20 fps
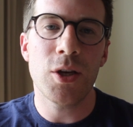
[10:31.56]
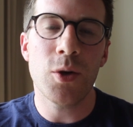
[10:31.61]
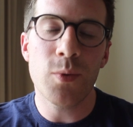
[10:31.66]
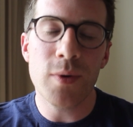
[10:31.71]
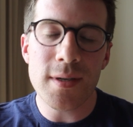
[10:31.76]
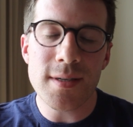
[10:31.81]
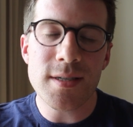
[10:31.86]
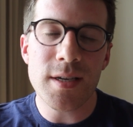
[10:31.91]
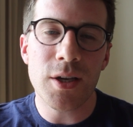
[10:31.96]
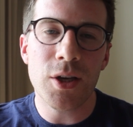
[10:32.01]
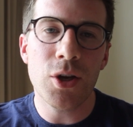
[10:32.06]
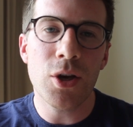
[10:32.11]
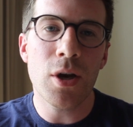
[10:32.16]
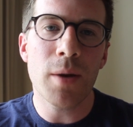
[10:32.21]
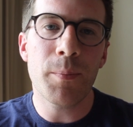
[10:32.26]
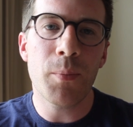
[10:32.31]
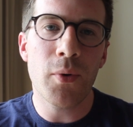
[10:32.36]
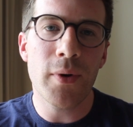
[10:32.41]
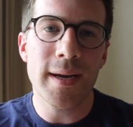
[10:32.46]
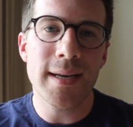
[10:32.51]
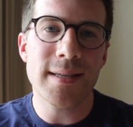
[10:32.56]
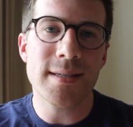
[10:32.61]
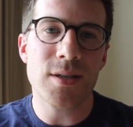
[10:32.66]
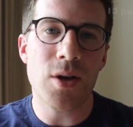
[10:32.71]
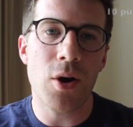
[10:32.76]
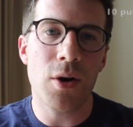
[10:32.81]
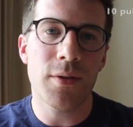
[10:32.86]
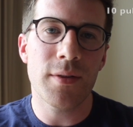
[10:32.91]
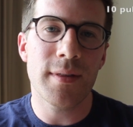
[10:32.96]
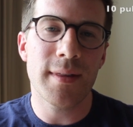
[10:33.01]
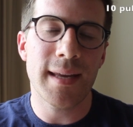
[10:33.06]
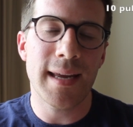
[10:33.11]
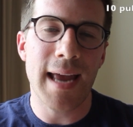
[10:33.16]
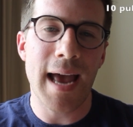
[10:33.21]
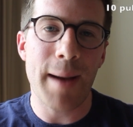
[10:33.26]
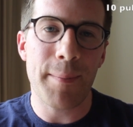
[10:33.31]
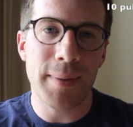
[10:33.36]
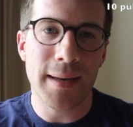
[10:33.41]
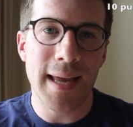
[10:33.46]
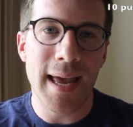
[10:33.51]
You will secure points on the
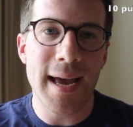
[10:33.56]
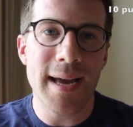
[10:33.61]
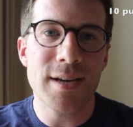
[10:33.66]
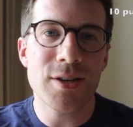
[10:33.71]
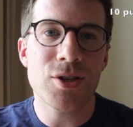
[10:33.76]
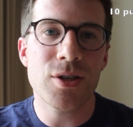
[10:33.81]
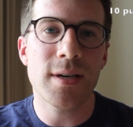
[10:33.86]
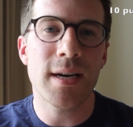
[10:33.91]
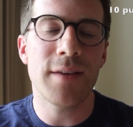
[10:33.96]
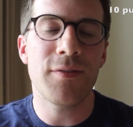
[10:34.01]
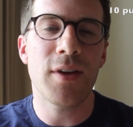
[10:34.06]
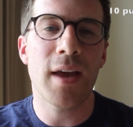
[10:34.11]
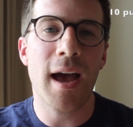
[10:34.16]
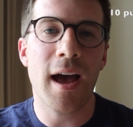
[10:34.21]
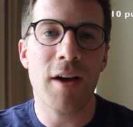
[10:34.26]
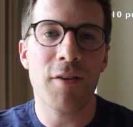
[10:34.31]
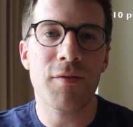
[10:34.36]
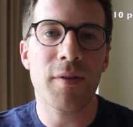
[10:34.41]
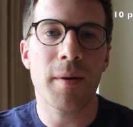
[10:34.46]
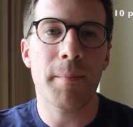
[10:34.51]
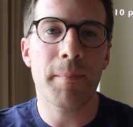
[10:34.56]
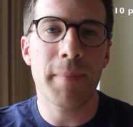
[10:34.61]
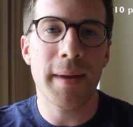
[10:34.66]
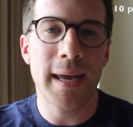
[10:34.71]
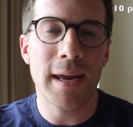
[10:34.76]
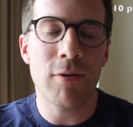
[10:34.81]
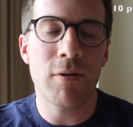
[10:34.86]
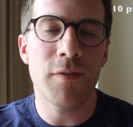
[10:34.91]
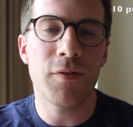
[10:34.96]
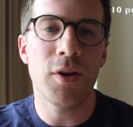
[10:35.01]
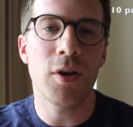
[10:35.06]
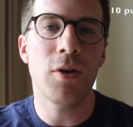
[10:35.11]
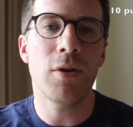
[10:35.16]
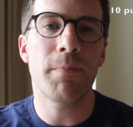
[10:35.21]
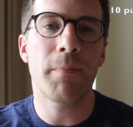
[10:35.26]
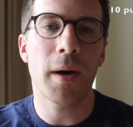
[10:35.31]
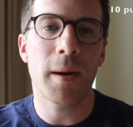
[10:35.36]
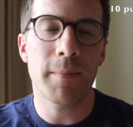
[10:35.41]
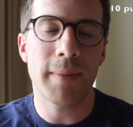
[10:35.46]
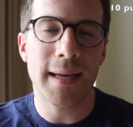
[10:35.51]
application if you have
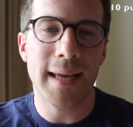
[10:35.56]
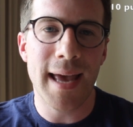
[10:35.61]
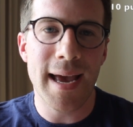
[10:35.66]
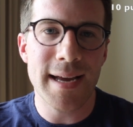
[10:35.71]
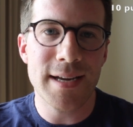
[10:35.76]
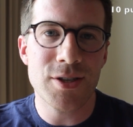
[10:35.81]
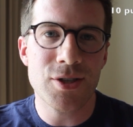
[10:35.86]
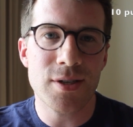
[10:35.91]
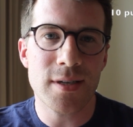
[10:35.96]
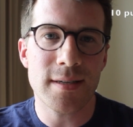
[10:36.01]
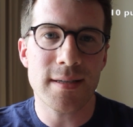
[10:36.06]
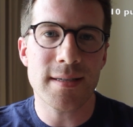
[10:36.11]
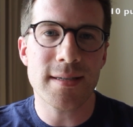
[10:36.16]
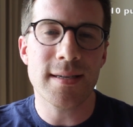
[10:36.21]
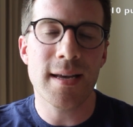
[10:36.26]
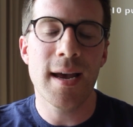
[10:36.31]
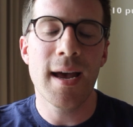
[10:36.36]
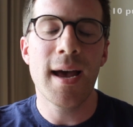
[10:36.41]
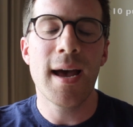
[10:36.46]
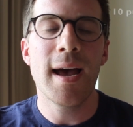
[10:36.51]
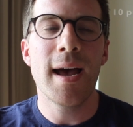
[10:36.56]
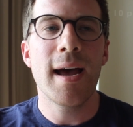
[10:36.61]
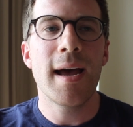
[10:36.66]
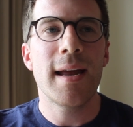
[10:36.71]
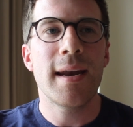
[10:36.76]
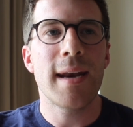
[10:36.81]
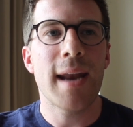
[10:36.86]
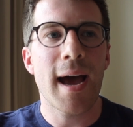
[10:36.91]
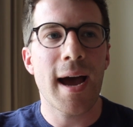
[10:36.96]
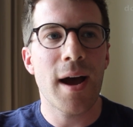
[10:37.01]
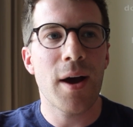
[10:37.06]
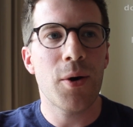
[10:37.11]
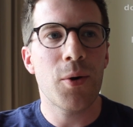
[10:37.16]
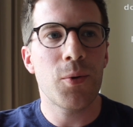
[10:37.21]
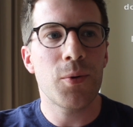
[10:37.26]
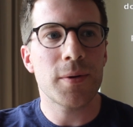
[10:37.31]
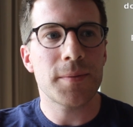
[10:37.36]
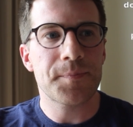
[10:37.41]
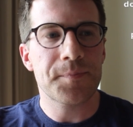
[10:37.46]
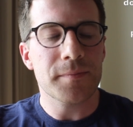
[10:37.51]
peer-reviewed publications.
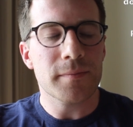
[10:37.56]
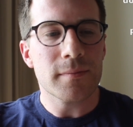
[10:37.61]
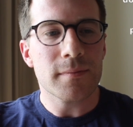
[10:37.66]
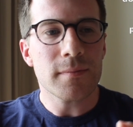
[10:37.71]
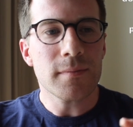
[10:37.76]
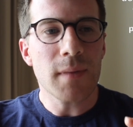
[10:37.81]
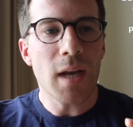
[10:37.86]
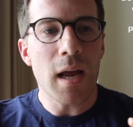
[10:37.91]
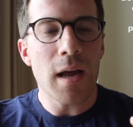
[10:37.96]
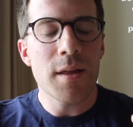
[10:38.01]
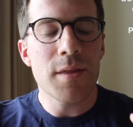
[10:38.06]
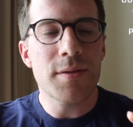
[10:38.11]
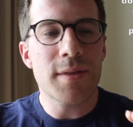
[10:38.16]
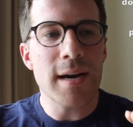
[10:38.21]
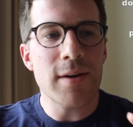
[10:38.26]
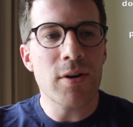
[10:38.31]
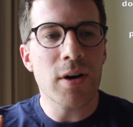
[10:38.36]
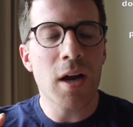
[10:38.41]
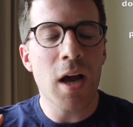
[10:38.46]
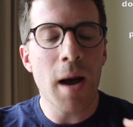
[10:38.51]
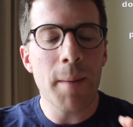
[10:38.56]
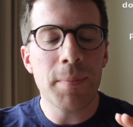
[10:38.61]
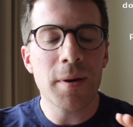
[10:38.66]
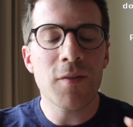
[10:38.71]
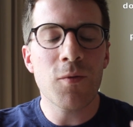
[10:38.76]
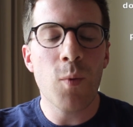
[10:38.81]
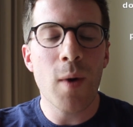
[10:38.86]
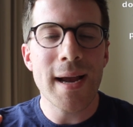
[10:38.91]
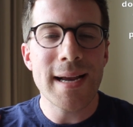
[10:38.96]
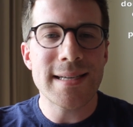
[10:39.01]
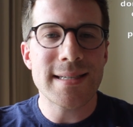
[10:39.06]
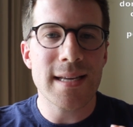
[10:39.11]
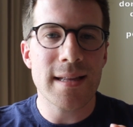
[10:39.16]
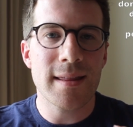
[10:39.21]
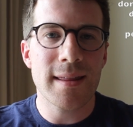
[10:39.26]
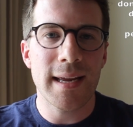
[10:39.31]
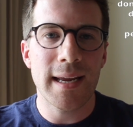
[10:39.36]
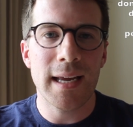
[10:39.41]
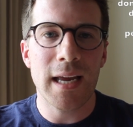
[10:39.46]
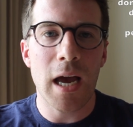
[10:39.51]
Now, there are a couple of ways to
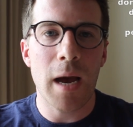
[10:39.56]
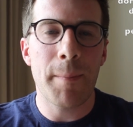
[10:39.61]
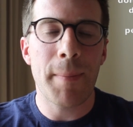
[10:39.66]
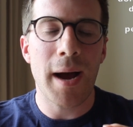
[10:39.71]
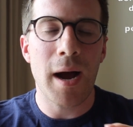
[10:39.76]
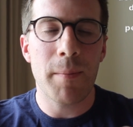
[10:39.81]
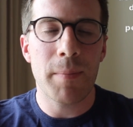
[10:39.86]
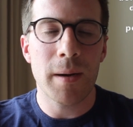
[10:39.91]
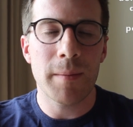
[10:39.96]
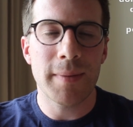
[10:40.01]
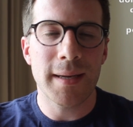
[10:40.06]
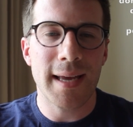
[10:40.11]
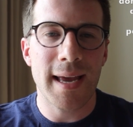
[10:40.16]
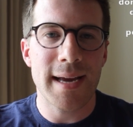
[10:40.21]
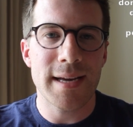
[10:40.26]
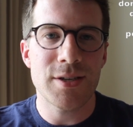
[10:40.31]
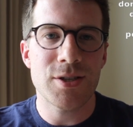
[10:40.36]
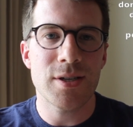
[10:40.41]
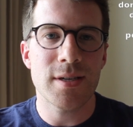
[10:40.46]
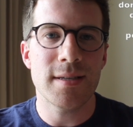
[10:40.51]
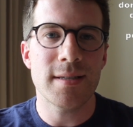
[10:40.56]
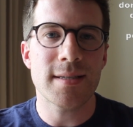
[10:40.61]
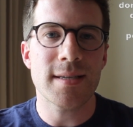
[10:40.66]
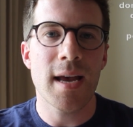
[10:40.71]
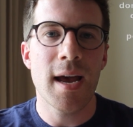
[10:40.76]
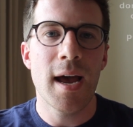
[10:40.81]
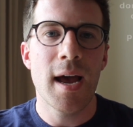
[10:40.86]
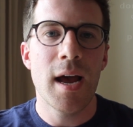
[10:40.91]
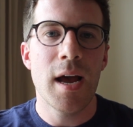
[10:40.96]
think about publications.